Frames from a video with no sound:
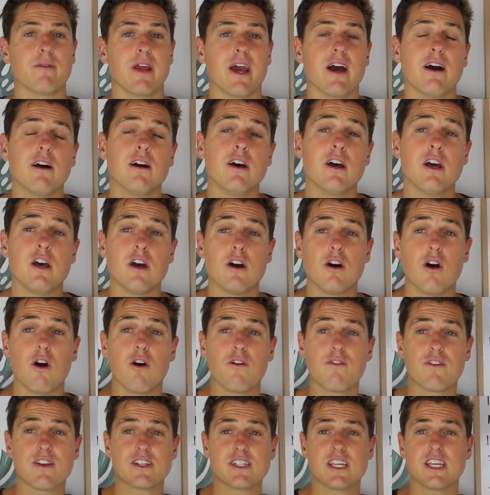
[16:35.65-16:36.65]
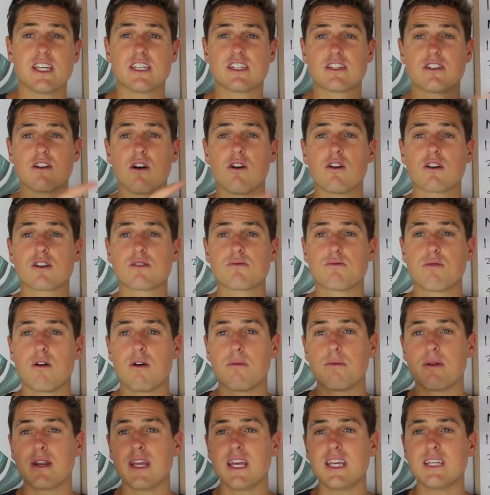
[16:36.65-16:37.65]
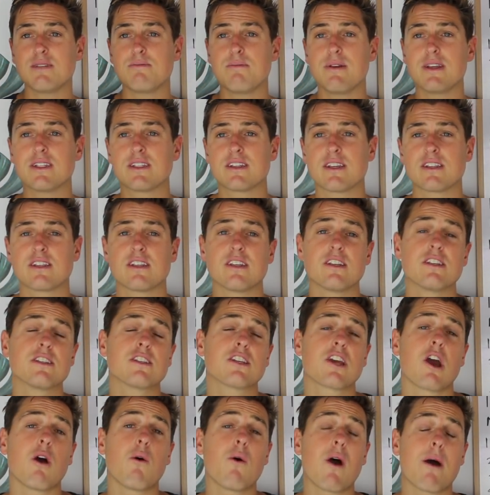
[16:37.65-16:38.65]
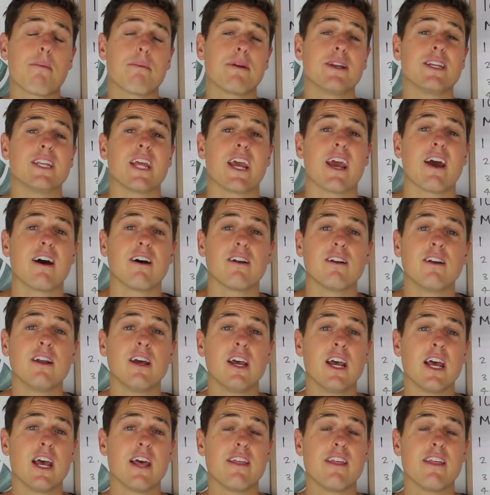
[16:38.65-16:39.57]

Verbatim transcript: Now, obviously stocks, properties, businesses go up and down.